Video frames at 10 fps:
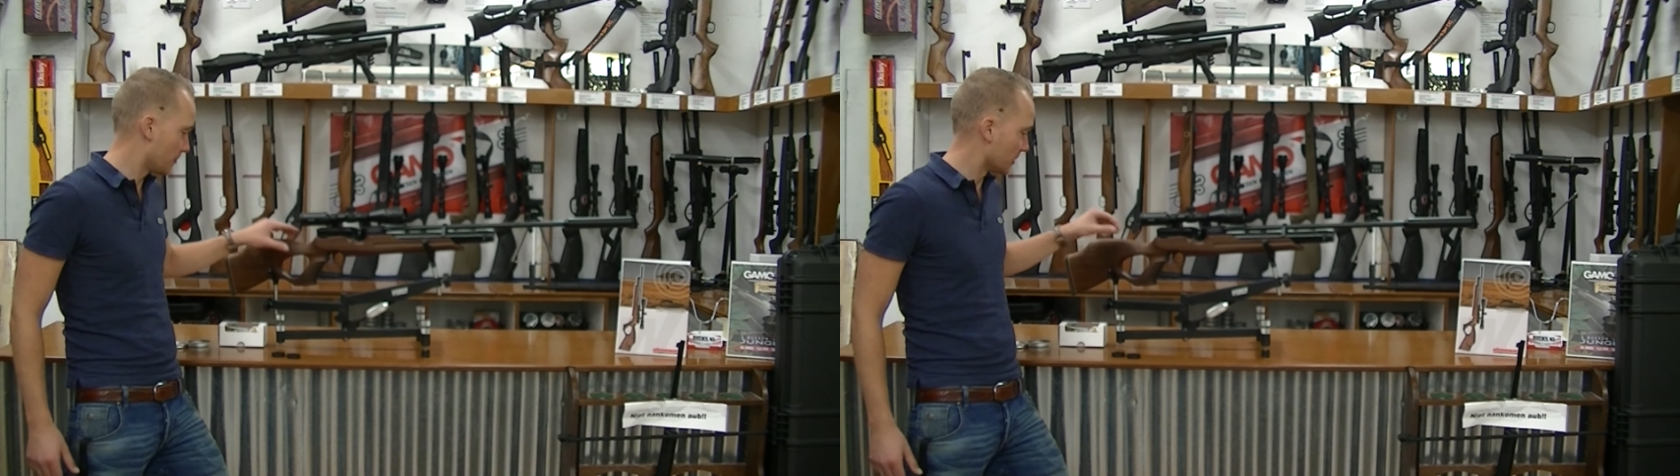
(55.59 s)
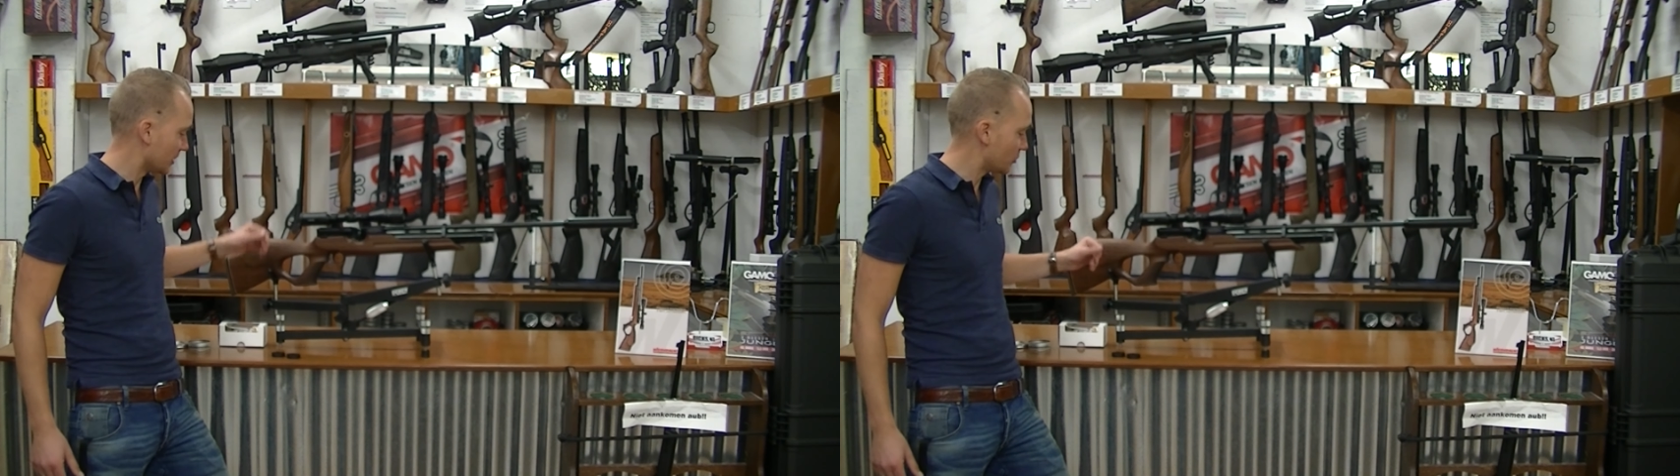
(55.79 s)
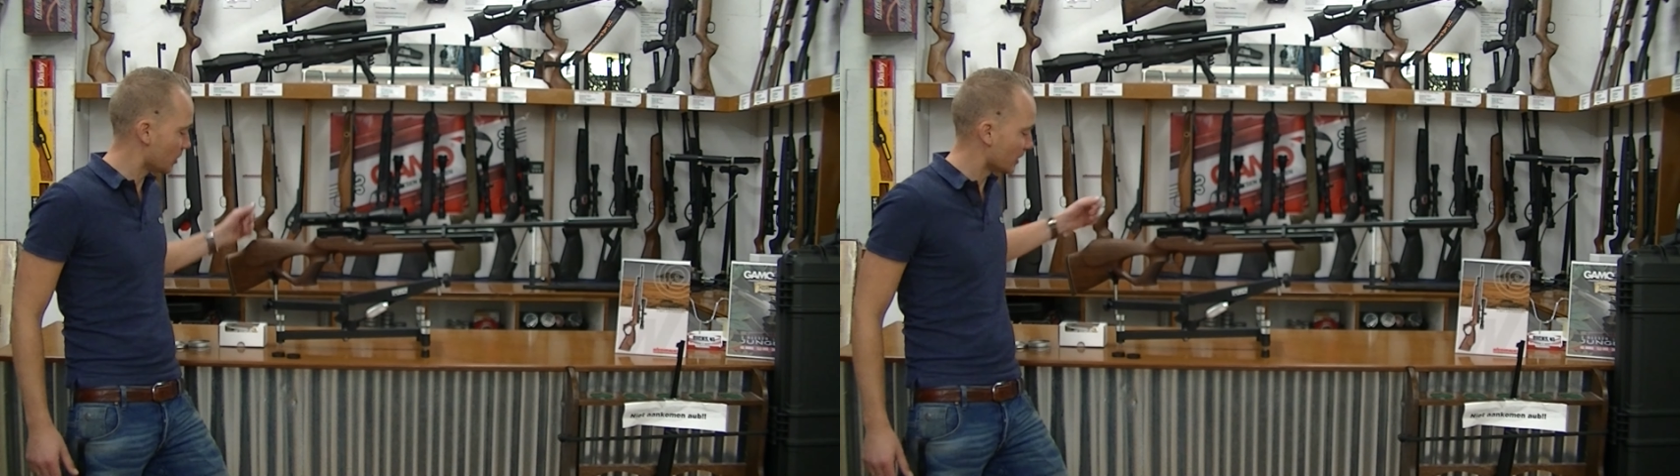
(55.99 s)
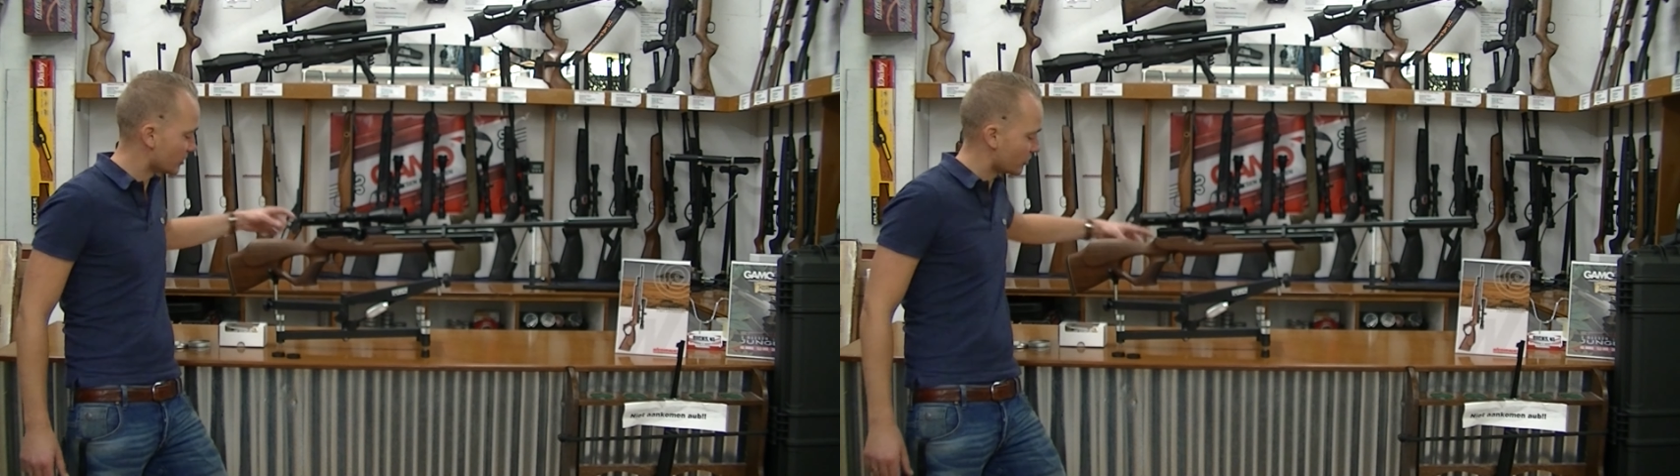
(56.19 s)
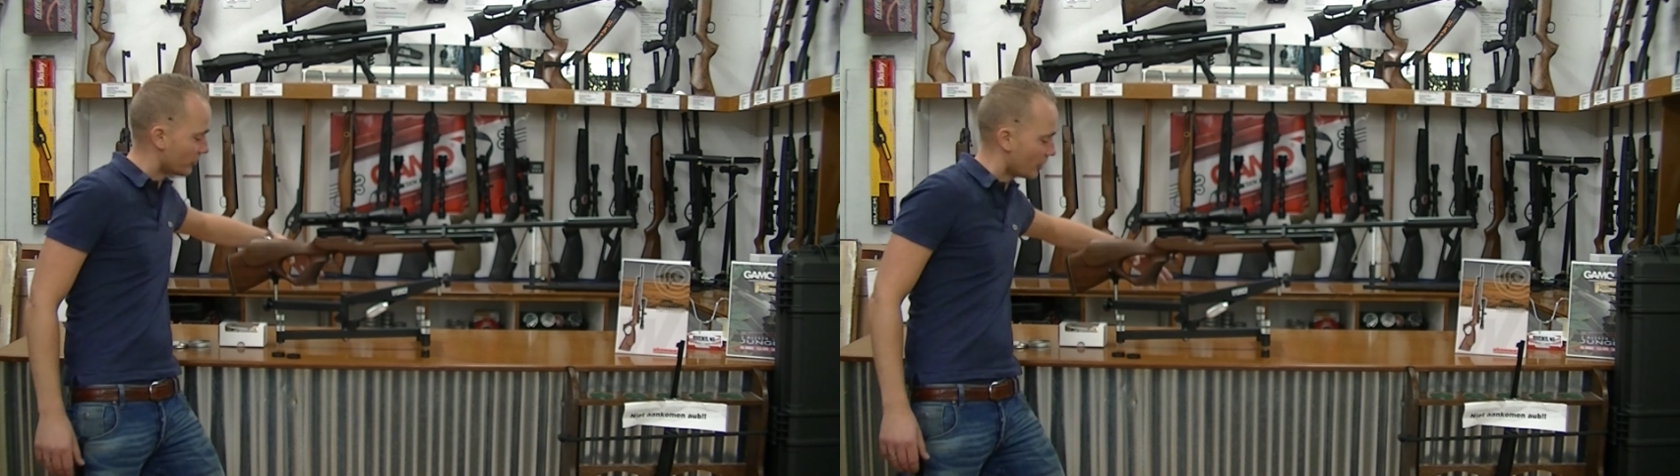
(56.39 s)
but this one has
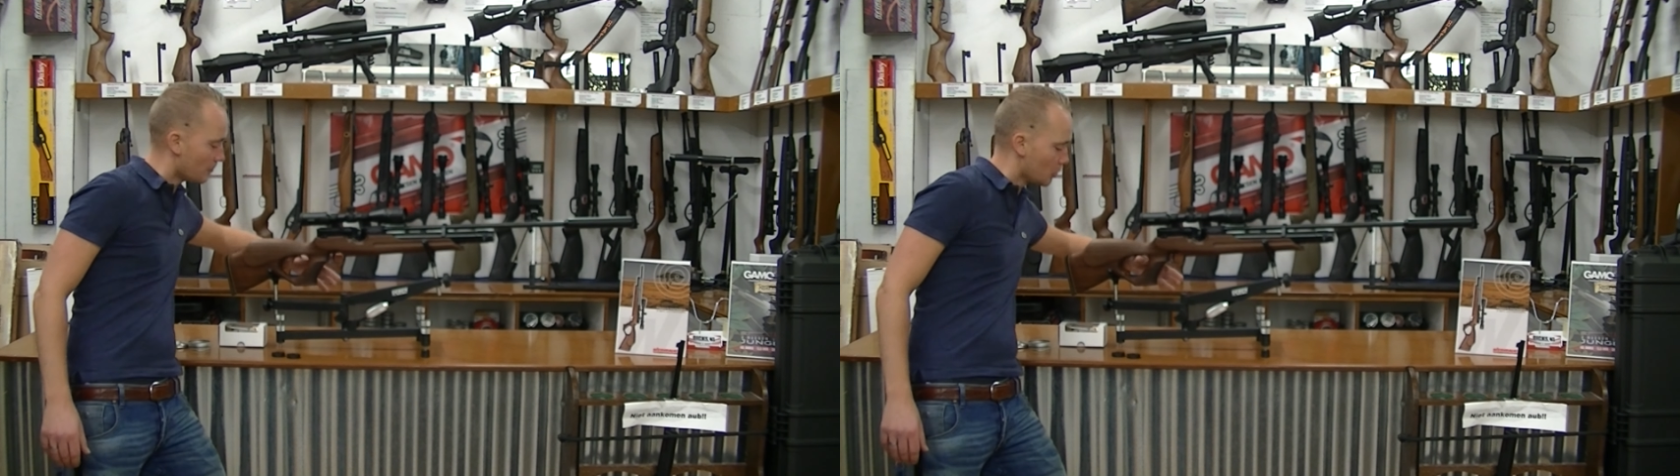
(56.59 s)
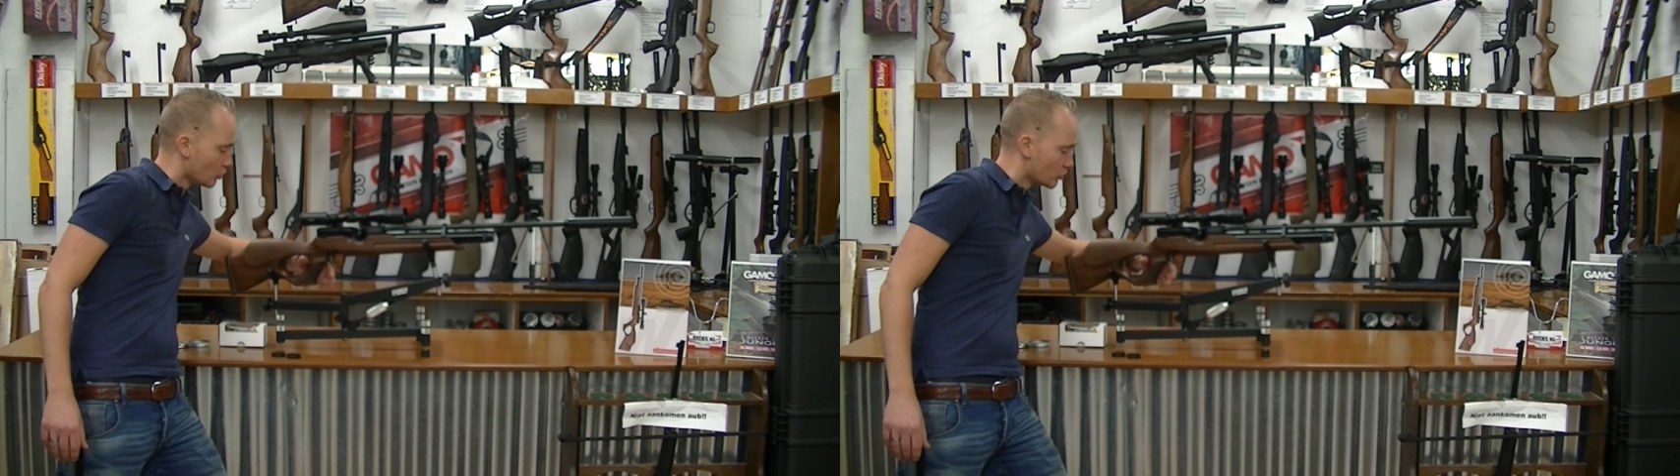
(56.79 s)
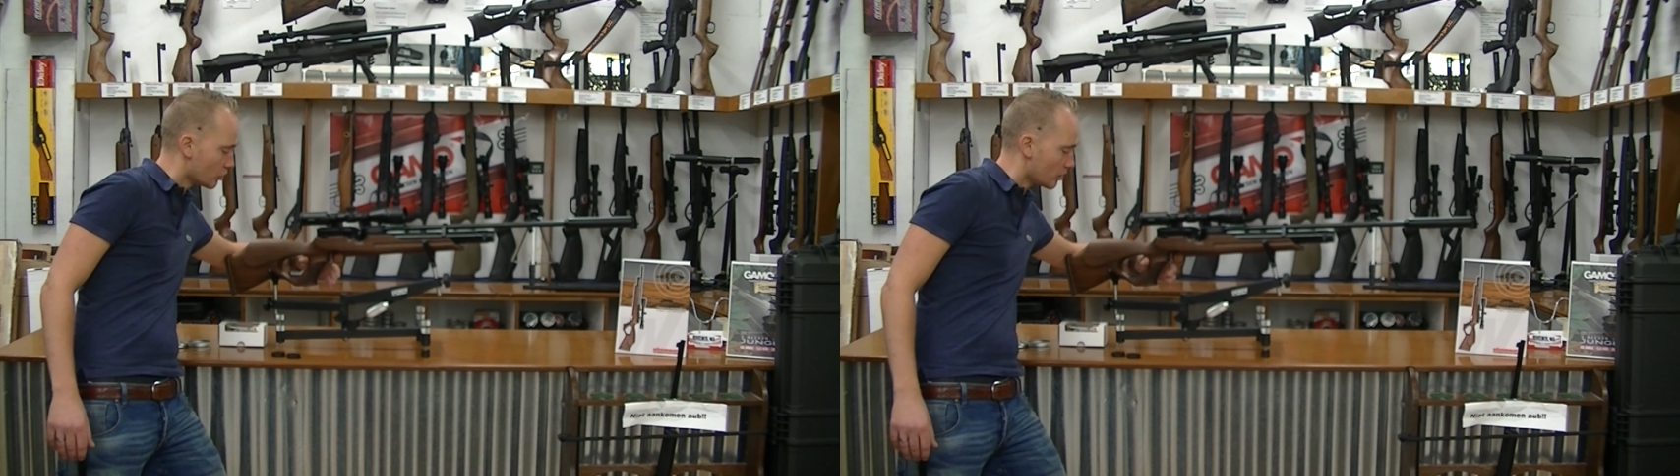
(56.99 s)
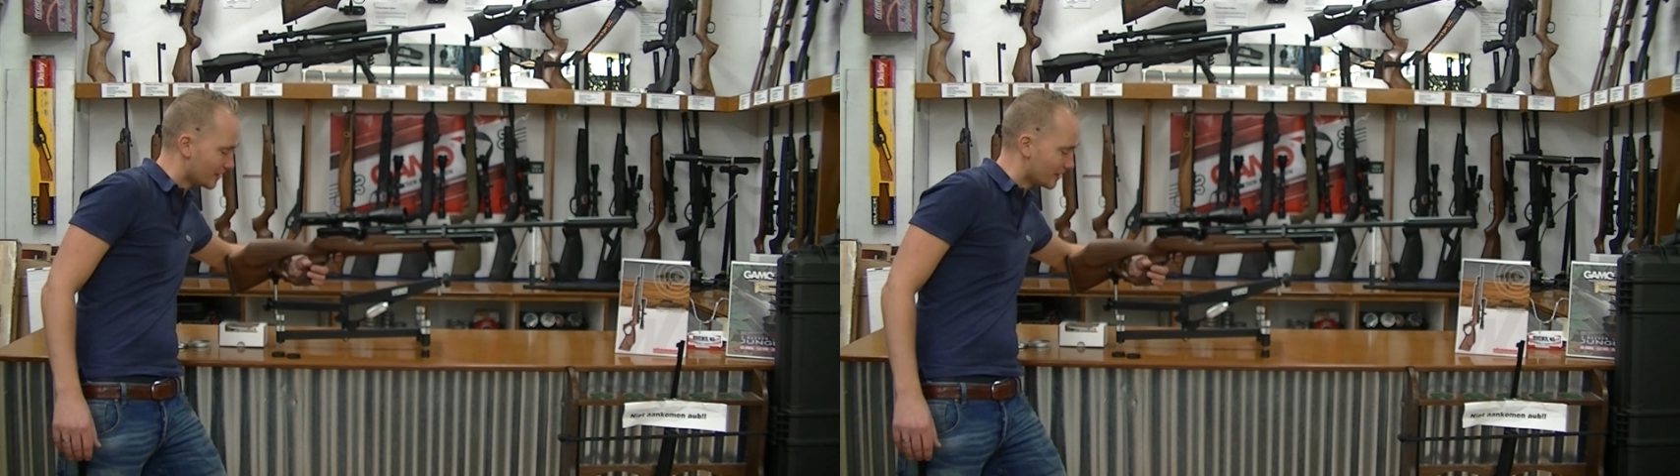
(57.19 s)
the thumb hole stock.